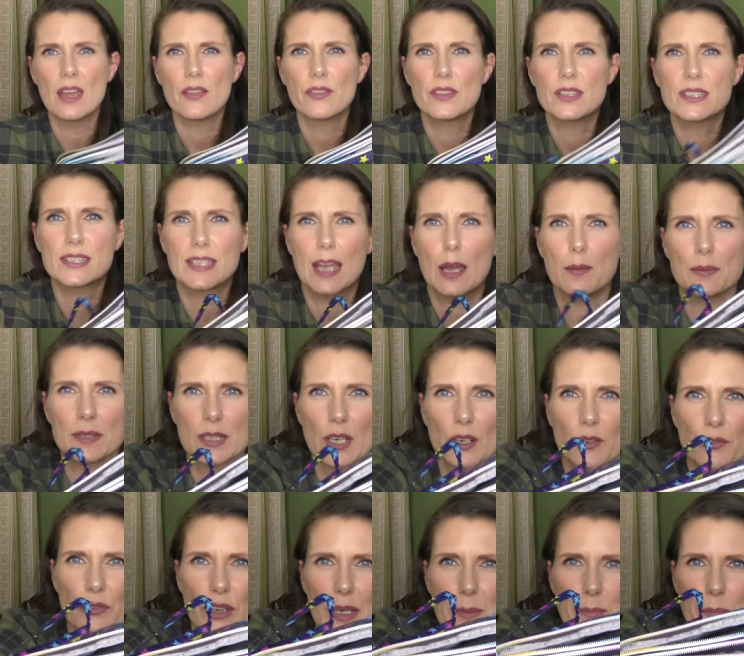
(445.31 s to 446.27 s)
The zips
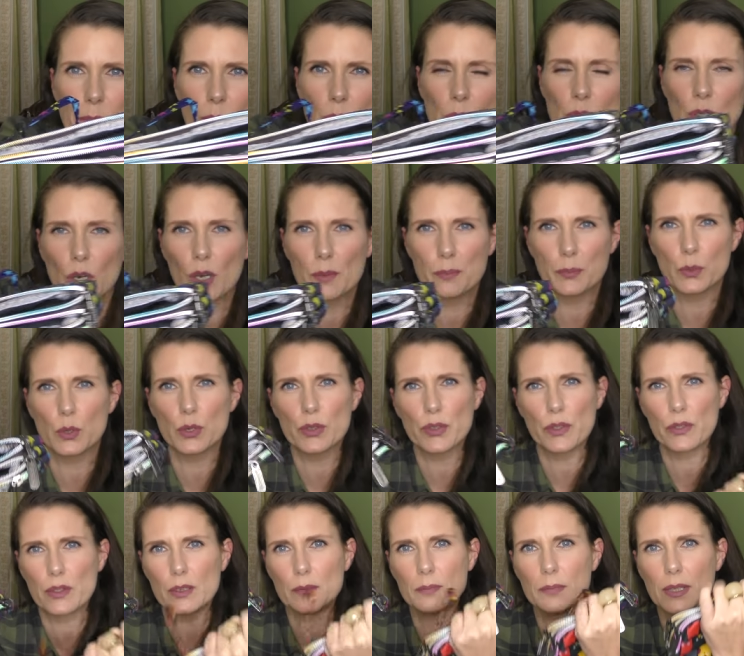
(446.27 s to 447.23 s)
are rainbow on
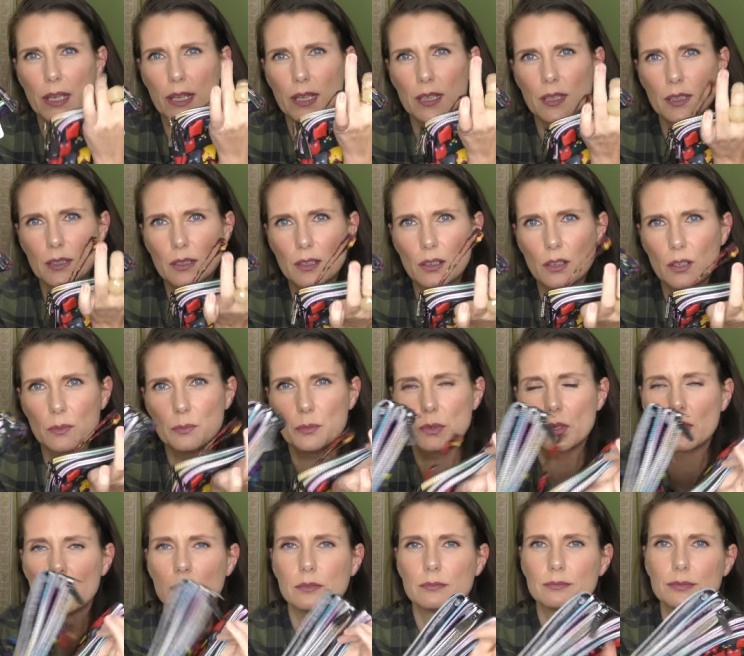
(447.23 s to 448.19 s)
both of them, like on
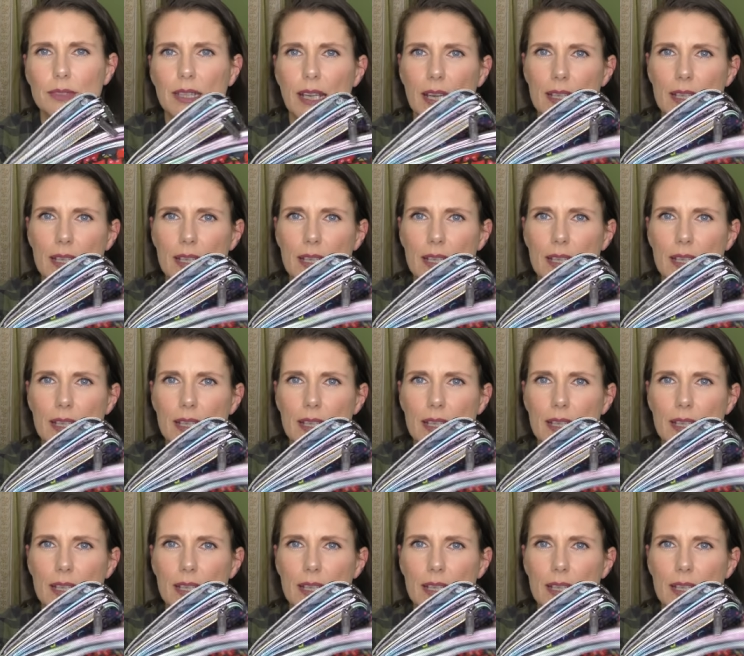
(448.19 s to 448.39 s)
both,